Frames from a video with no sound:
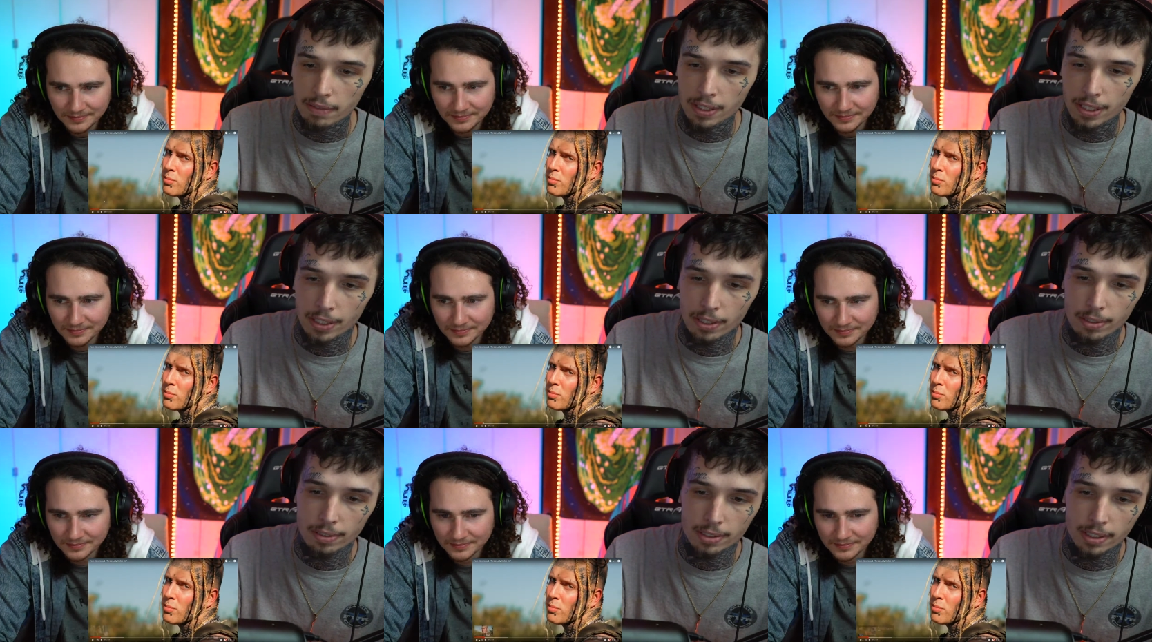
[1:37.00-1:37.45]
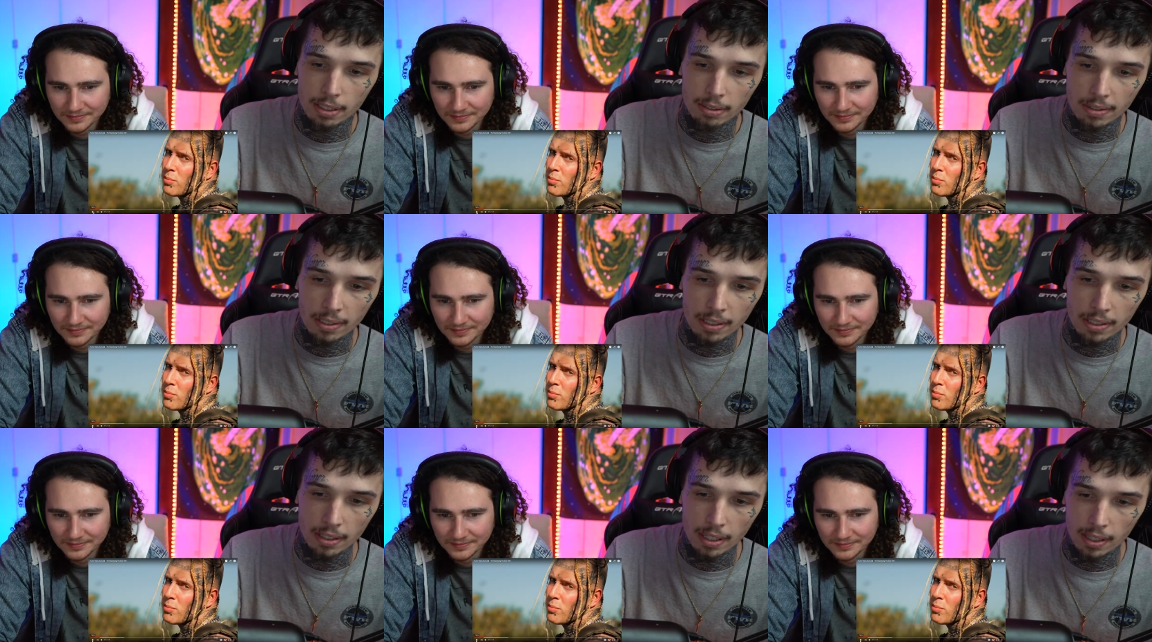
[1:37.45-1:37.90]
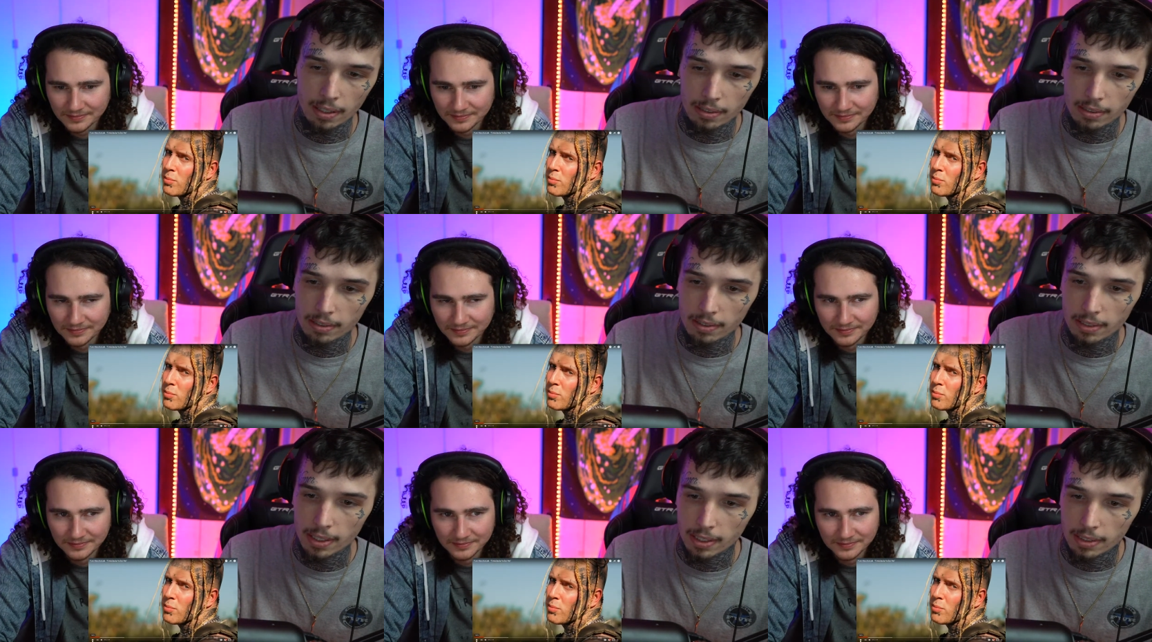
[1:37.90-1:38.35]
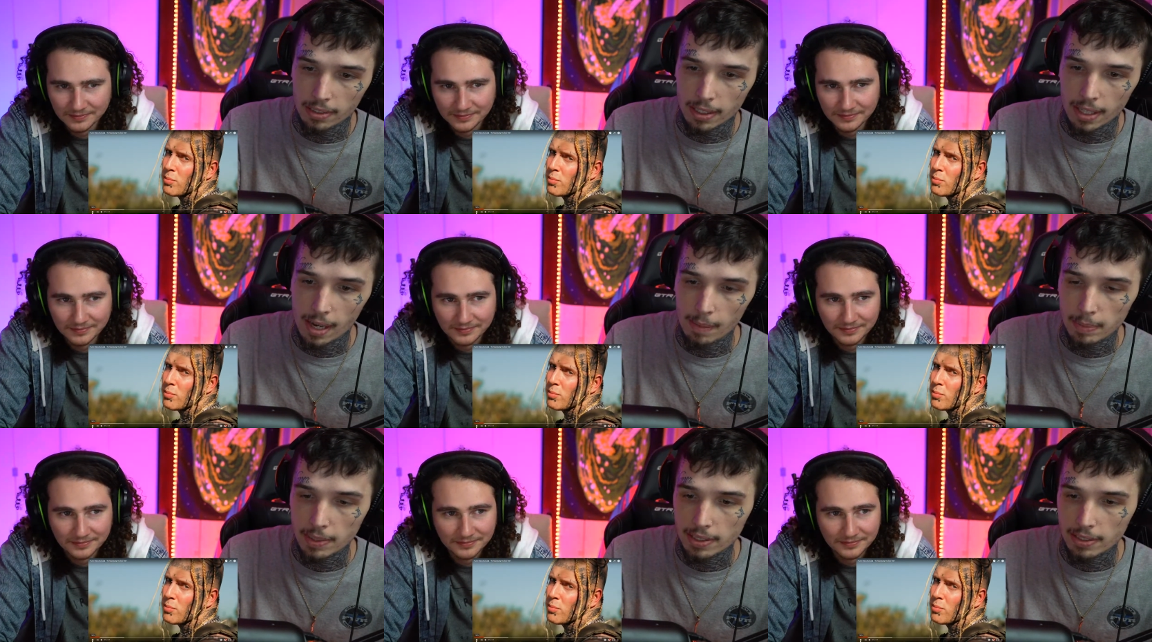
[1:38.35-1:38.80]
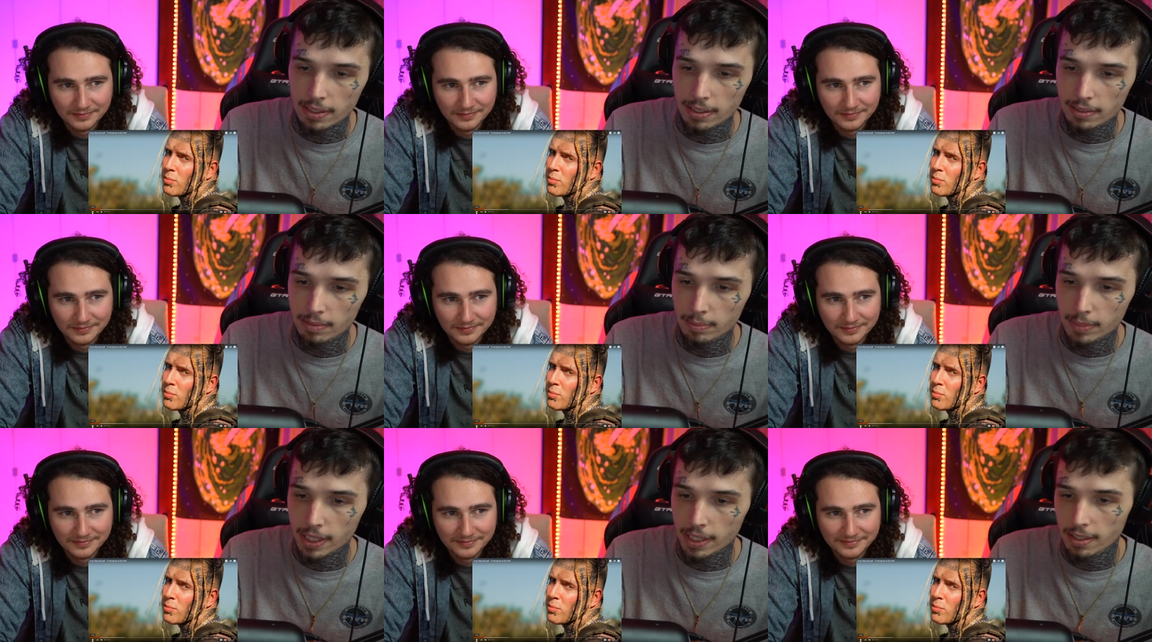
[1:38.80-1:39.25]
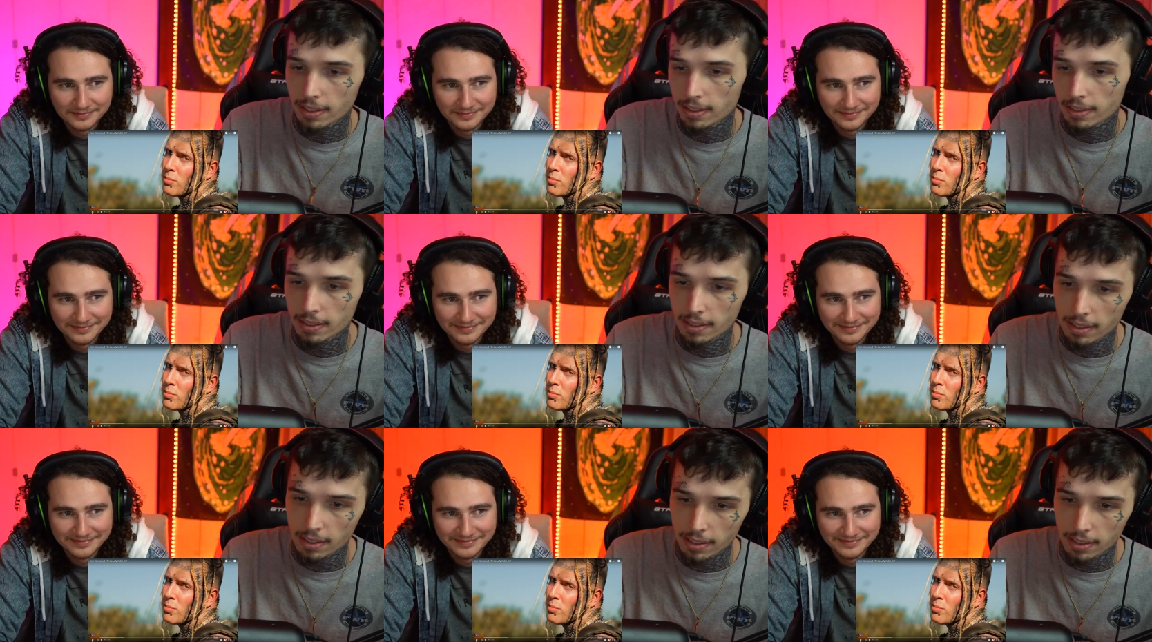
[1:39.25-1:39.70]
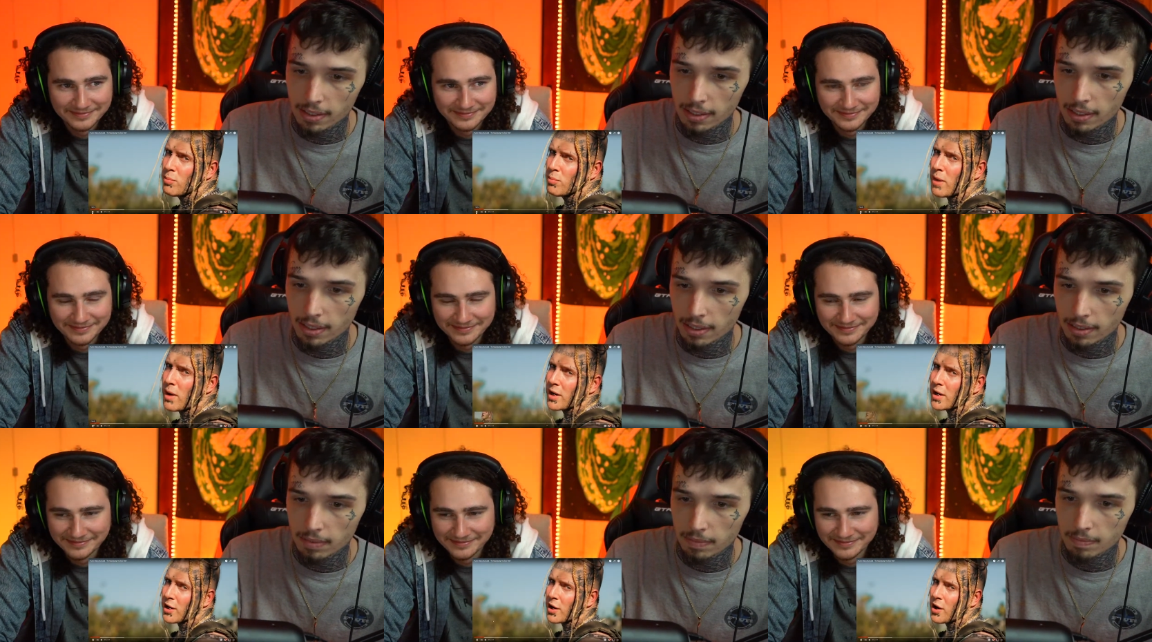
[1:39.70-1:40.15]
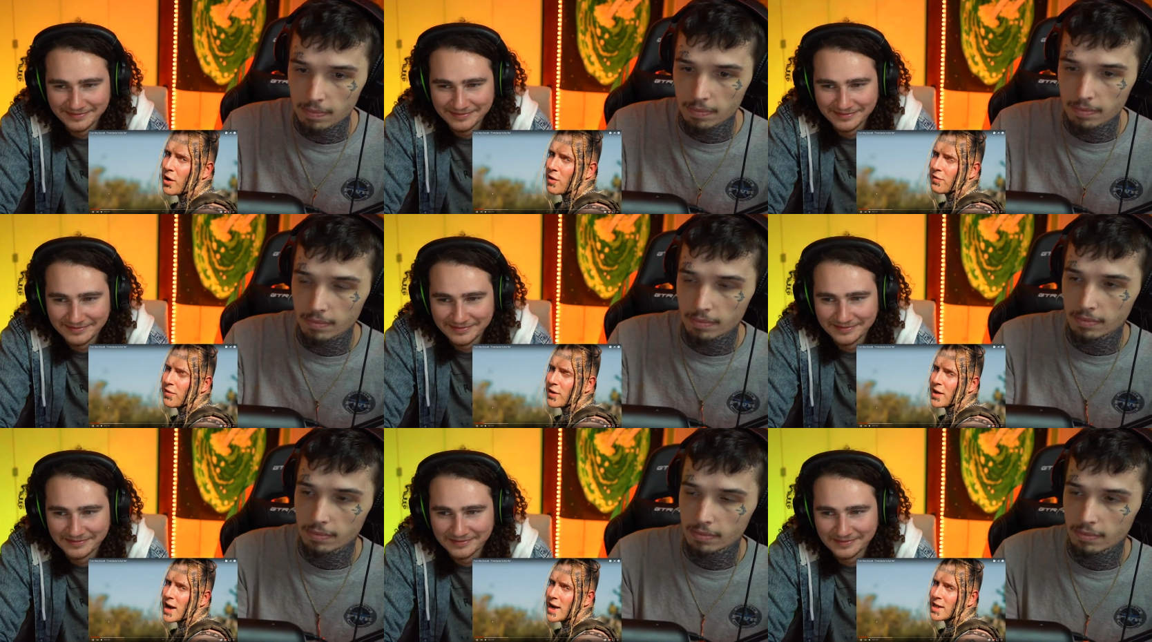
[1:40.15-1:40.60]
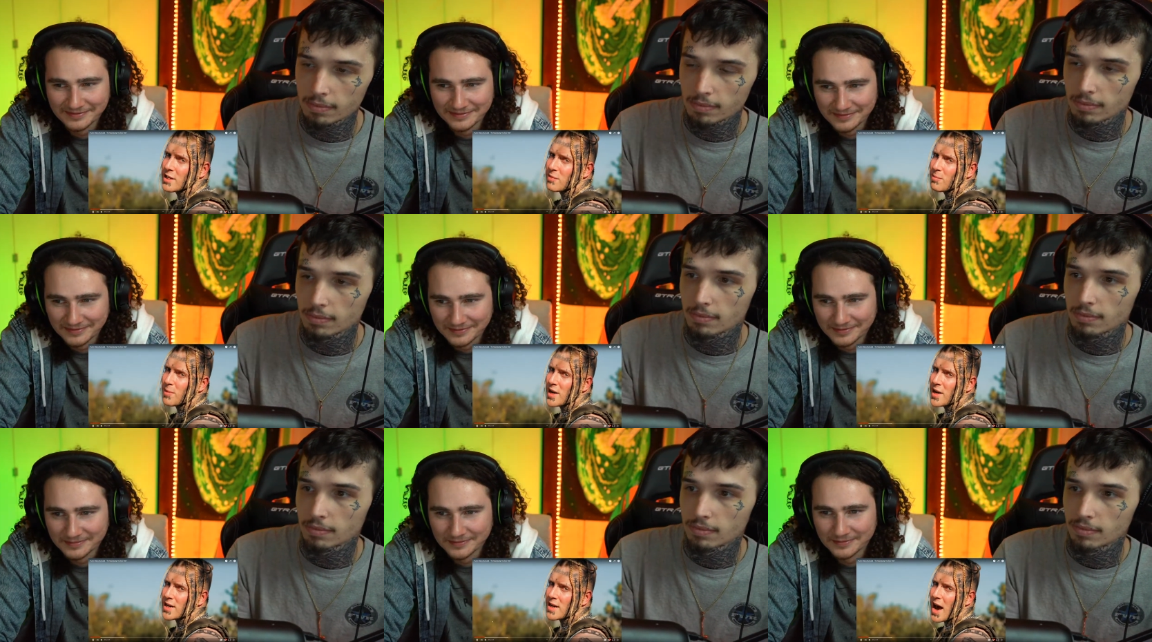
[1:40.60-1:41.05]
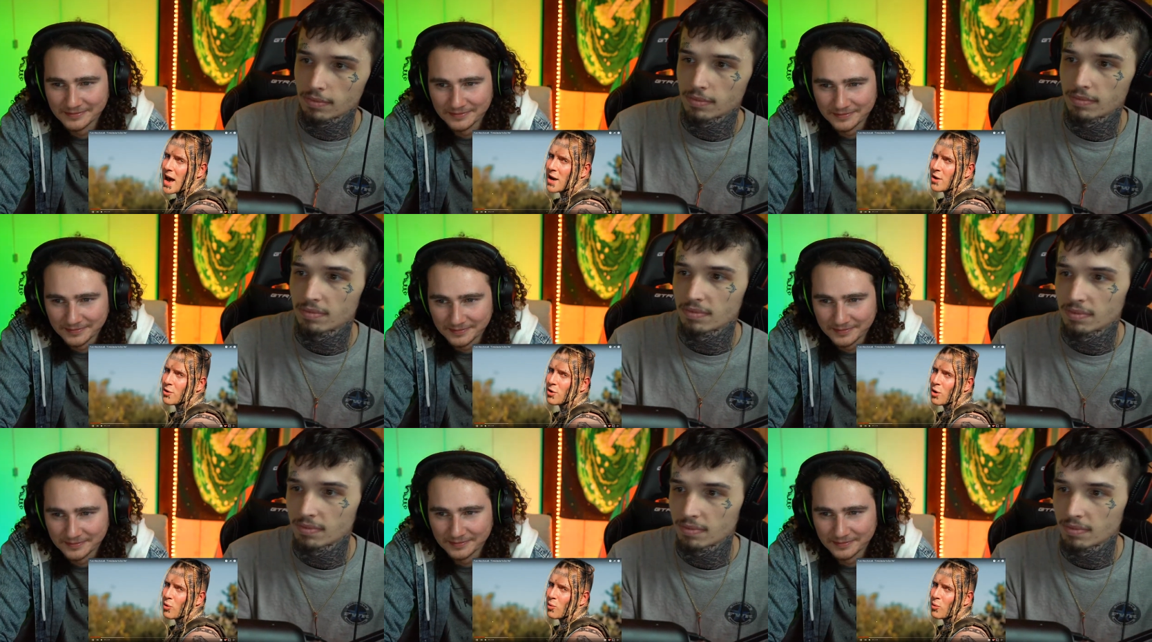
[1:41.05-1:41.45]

Speaker 1: if any girls out there that think the opposite, but... My
Speaker 2: girlfriend hates me and I don't know